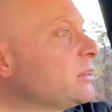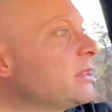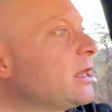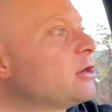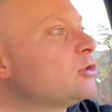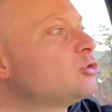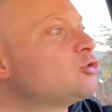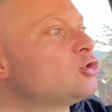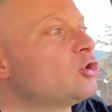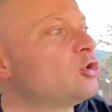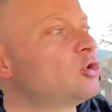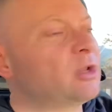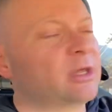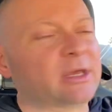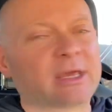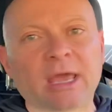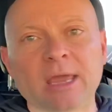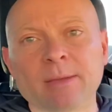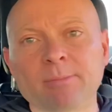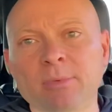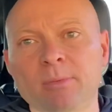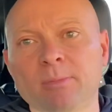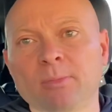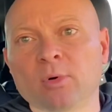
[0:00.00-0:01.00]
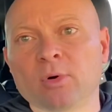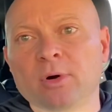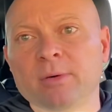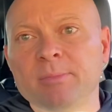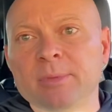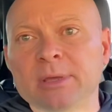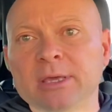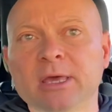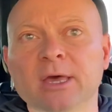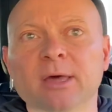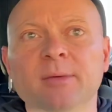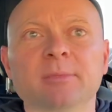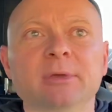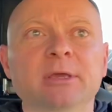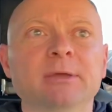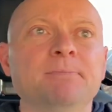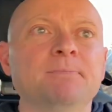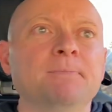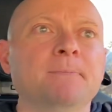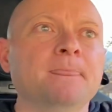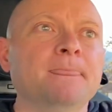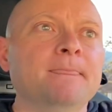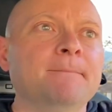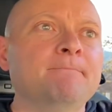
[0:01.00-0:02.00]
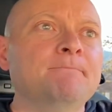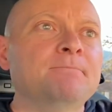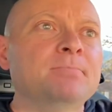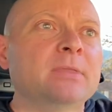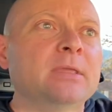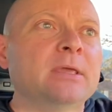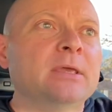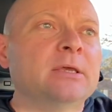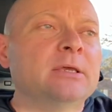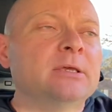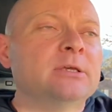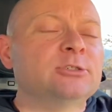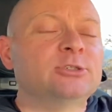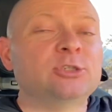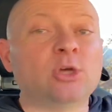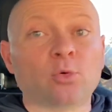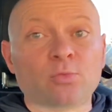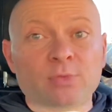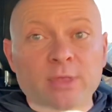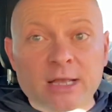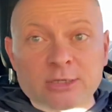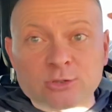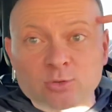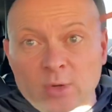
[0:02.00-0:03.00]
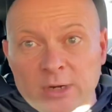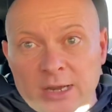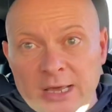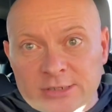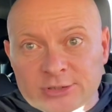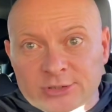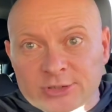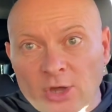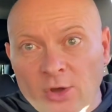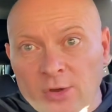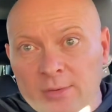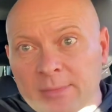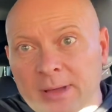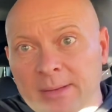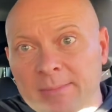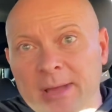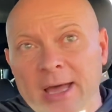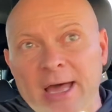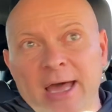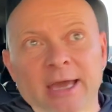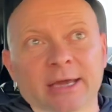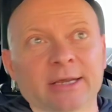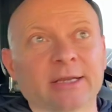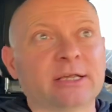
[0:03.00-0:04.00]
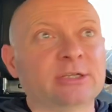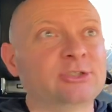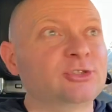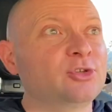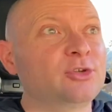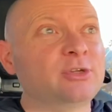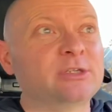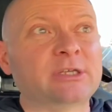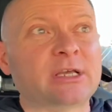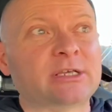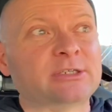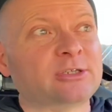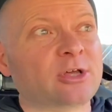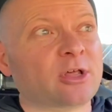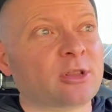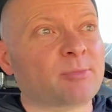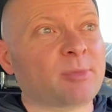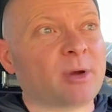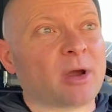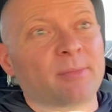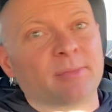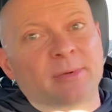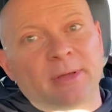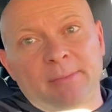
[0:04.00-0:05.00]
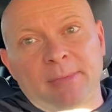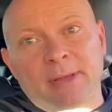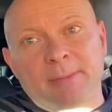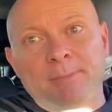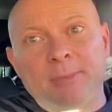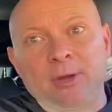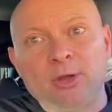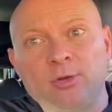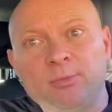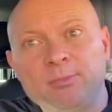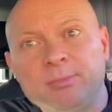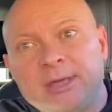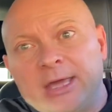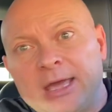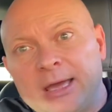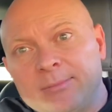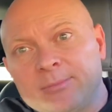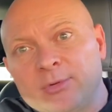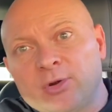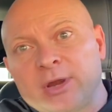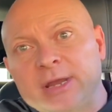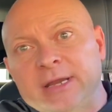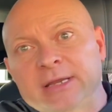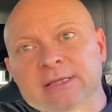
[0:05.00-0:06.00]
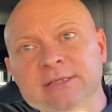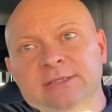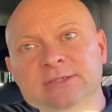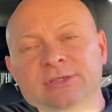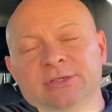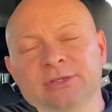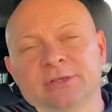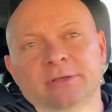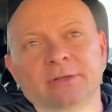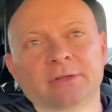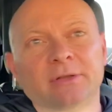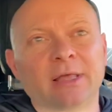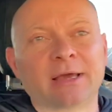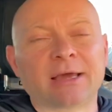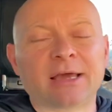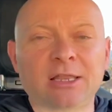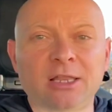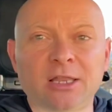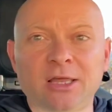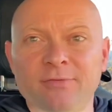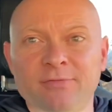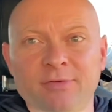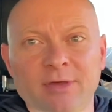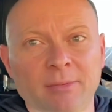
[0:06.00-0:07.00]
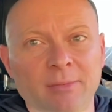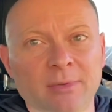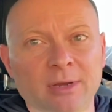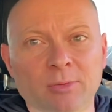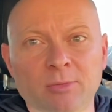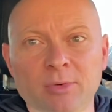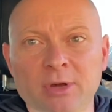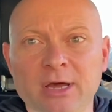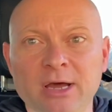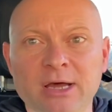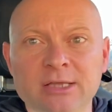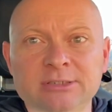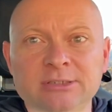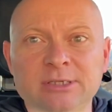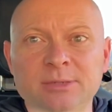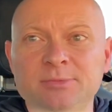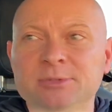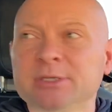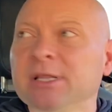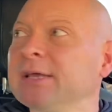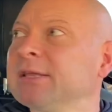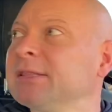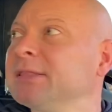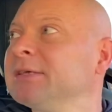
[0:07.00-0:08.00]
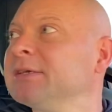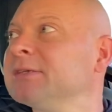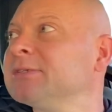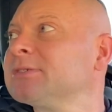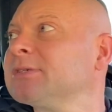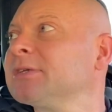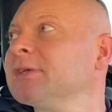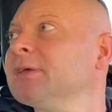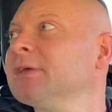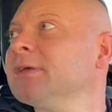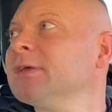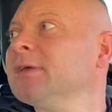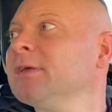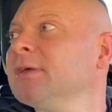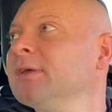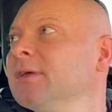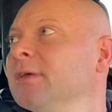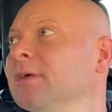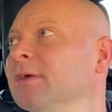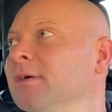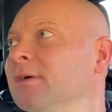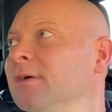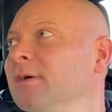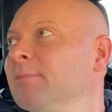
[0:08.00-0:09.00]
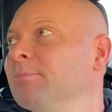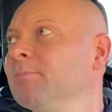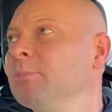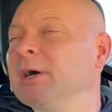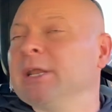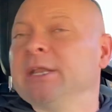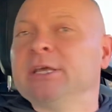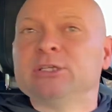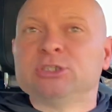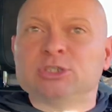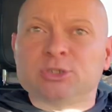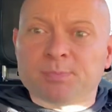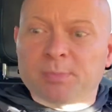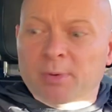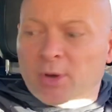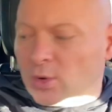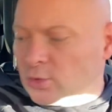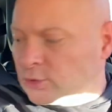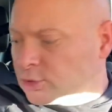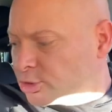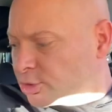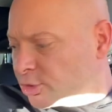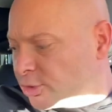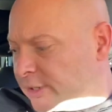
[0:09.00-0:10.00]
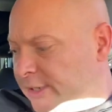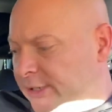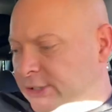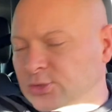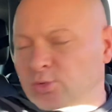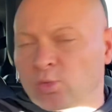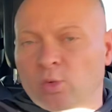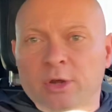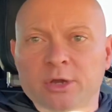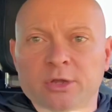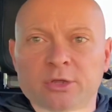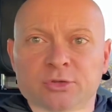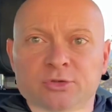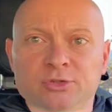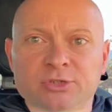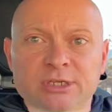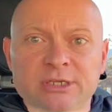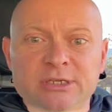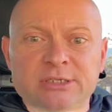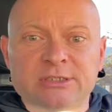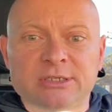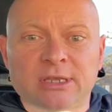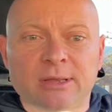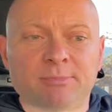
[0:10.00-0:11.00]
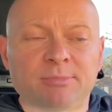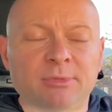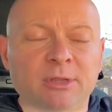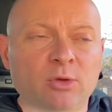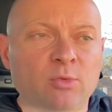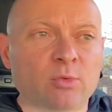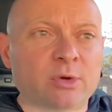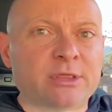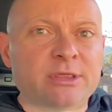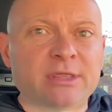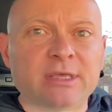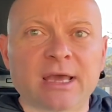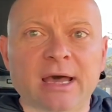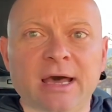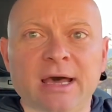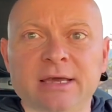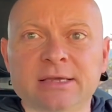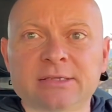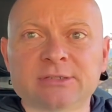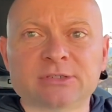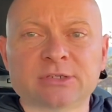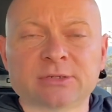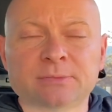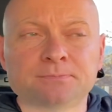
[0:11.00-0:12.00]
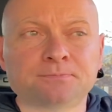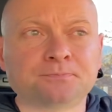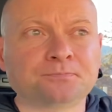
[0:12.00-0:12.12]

they are truly capable of becoming. So that's what I saw in my mind. As soon as I saw the property, I'm like, boom, Camp Greatness. Like I love coming up with concepts like this. But exposure is where you see something with the eyes